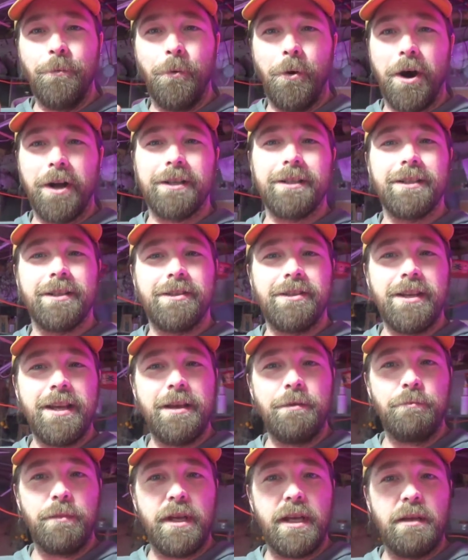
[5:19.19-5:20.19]
want to
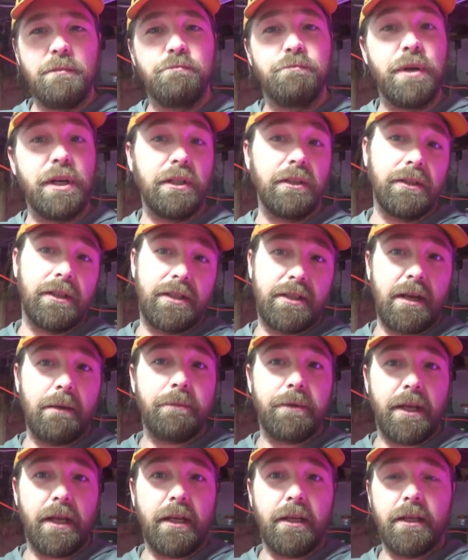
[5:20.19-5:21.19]
see me build
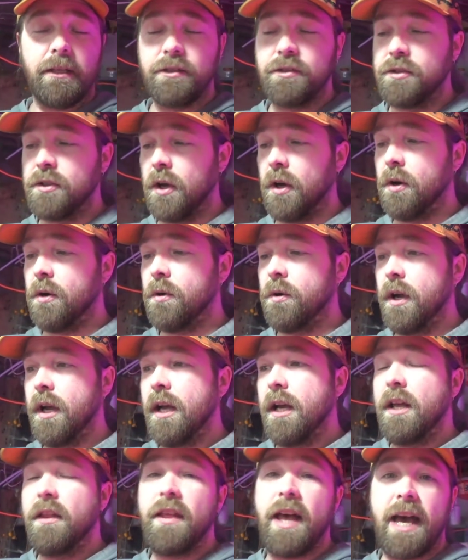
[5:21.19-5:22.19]
something. So
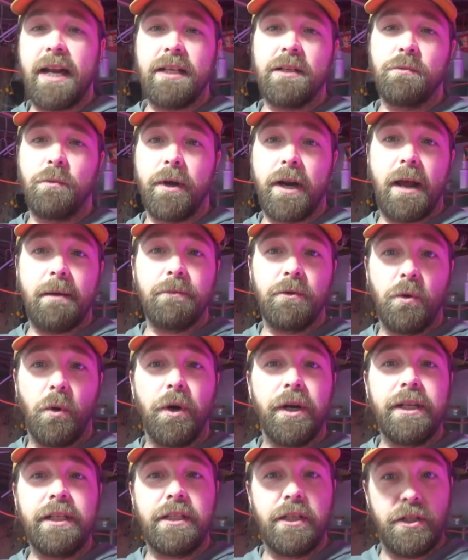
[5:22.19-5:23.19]
that is what I'm
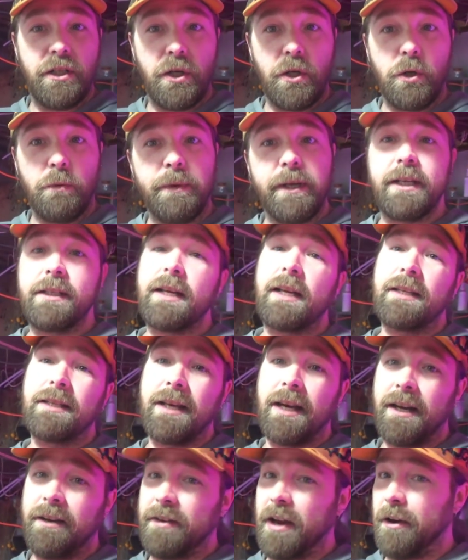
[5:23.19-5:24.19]
going to do because that's
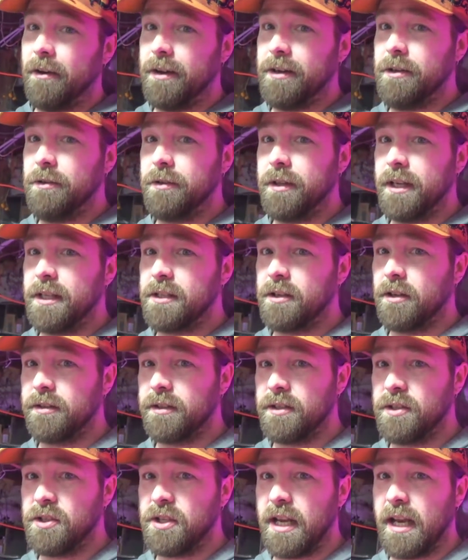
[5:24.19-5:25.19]
kind of how I do things on
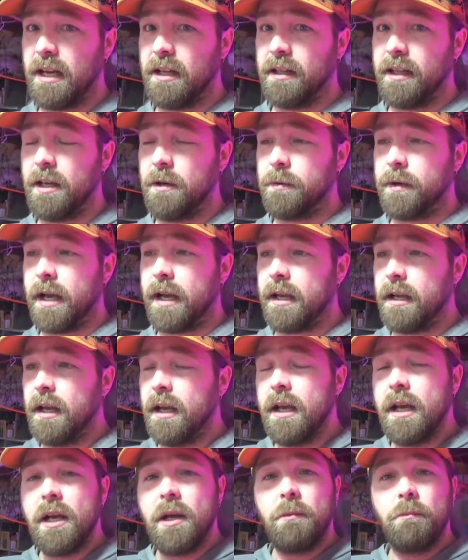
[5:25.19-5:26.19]
this channel anyway.
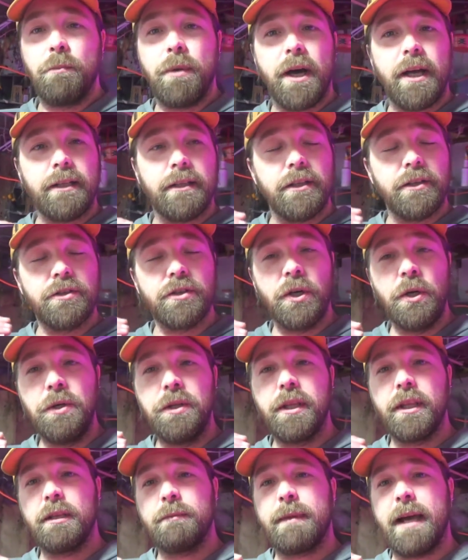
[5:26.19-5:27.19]
But the
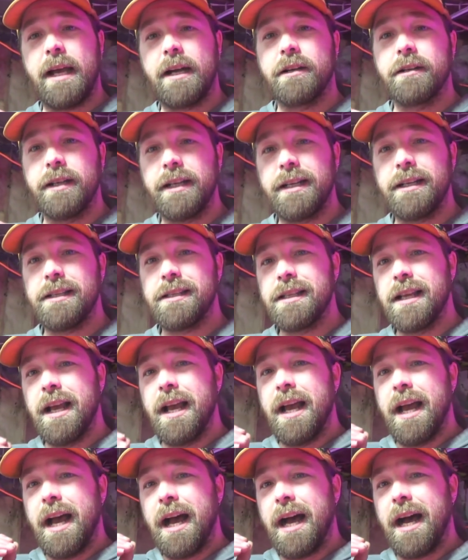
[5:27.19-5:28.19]
truth of the matter is,
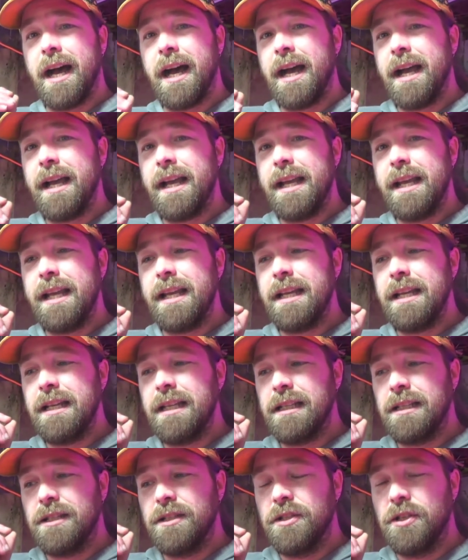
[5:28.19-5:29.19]

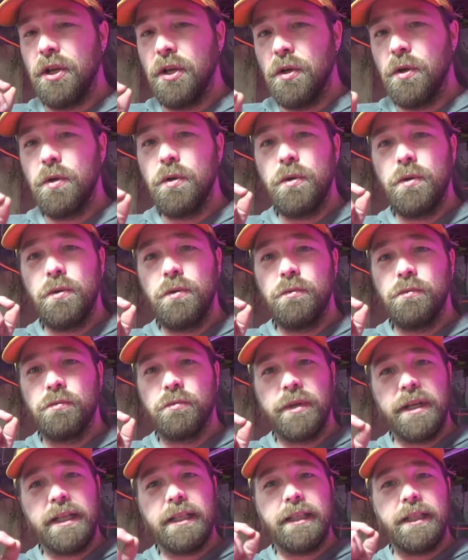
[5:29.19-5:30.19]
I do
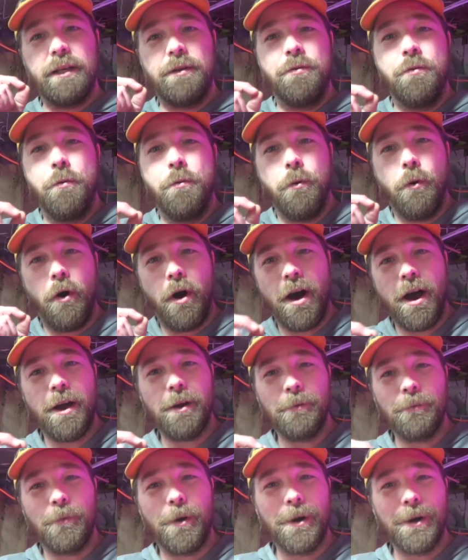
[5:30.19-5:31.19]
really
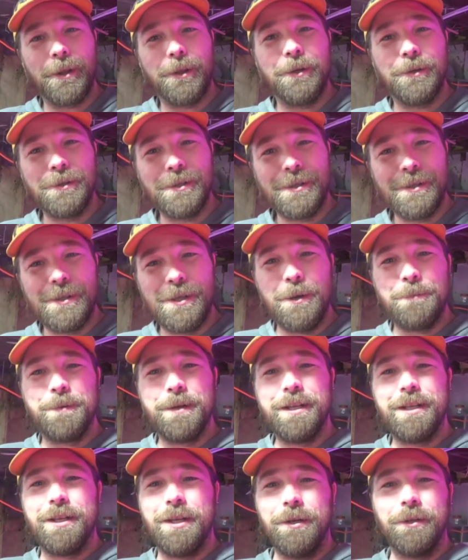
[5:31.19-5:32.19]
want one of those
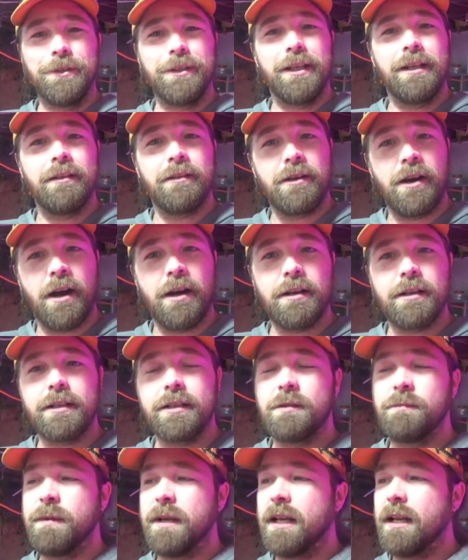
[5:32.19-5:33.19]
stupid cute little
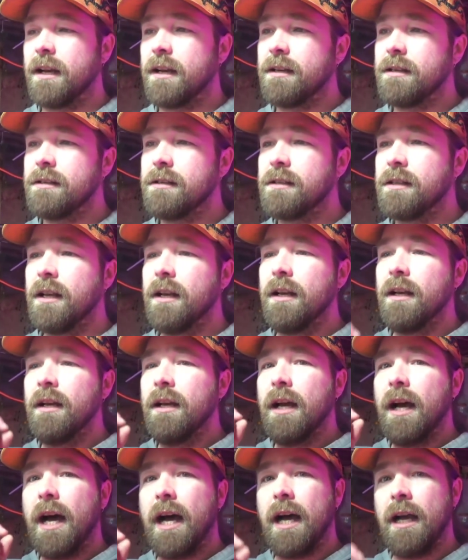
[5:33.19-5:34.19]
gardens because
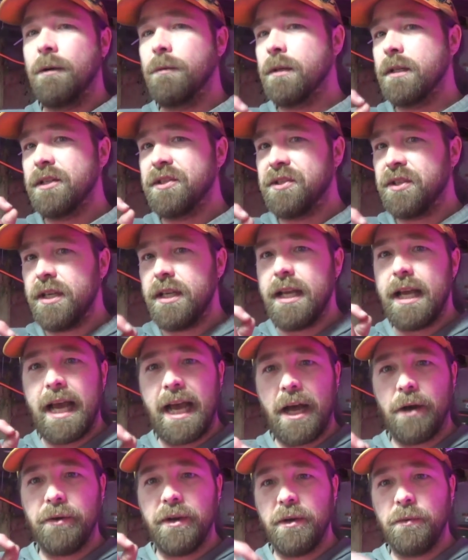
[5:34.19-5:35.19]
I want to see
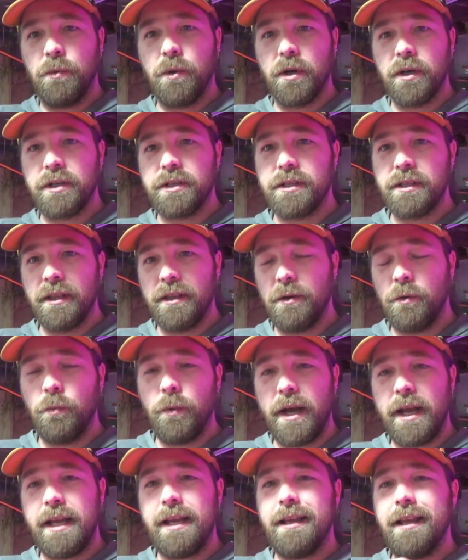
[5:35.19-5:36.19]
how it works the
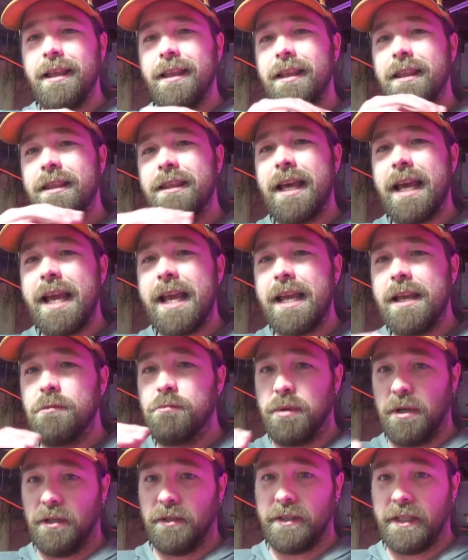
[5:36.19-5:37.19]
way they
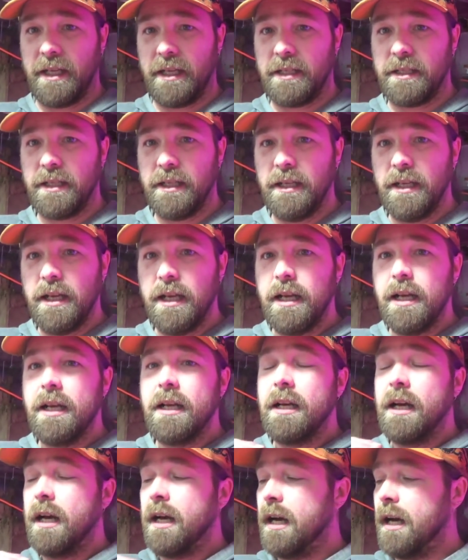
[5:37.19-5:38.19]
built it.
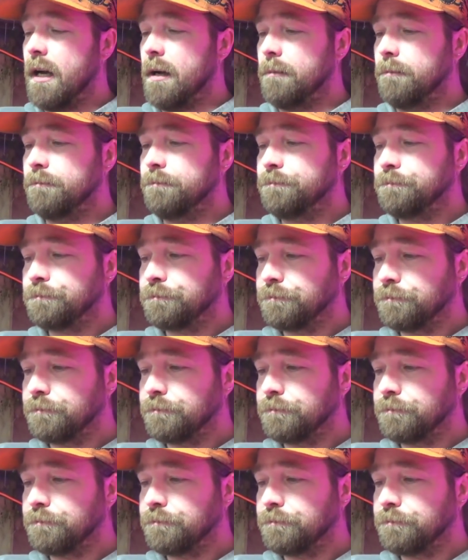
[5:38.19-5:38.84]
Um,